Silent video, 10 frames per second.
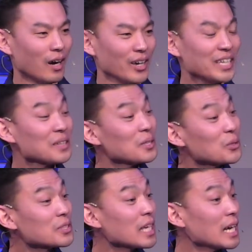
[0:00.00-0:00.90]
In a
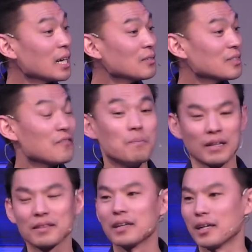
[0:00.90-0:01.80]
little town of
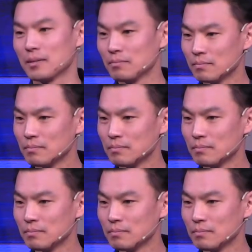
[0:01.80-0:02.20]
Bethlehem,